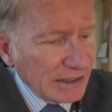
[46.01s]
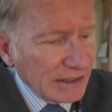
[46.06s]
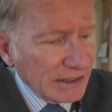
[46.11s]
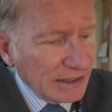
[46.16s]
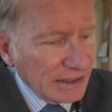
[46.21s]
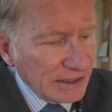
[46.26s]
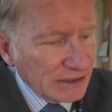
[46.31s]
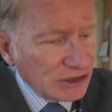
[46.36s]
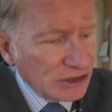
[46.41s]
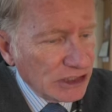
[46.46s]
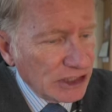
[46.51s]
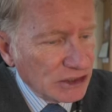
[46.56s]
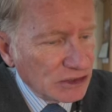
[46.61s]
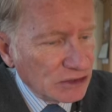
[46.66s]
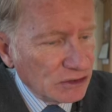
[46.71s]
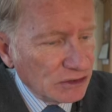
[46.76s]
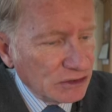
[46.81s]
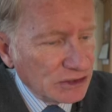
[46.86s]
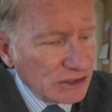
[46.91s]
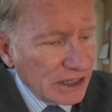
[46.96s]

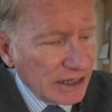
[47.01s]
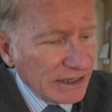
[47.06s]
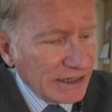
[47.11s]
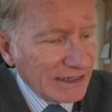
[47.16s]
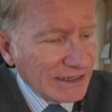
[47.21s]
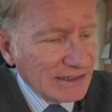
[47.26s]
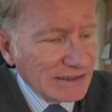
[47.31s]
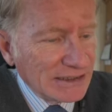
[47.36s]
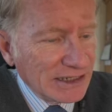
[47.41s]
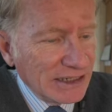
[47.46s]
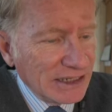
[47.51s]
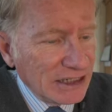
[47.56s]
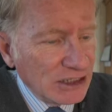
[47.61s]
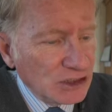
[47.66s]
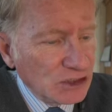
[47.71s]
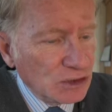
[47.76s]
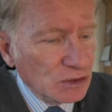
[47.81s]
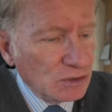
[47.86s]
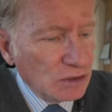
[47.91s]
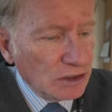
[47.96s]
is an
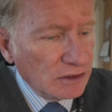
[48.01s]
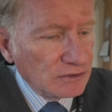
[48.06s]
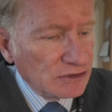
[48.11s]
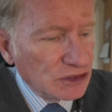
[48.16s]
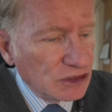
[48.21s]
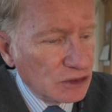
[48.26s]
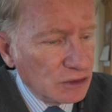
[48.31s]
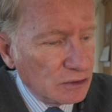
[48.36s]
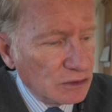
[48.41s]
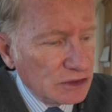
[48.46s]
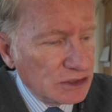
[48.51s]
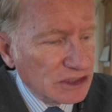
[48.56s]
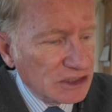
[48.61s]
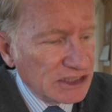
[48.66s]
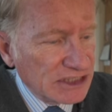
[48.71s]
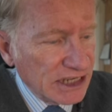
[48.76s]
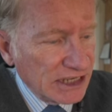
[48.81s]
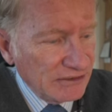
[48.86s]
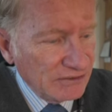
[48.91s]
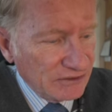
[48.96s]
issue of student
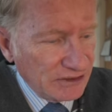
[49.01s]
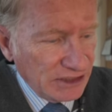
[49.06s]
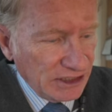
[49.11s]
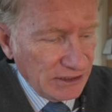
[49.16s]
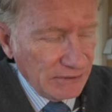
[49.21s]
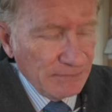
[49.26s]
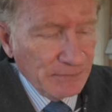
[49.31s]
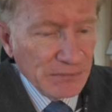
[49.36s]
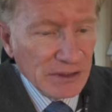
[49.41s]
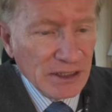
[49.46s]
safety.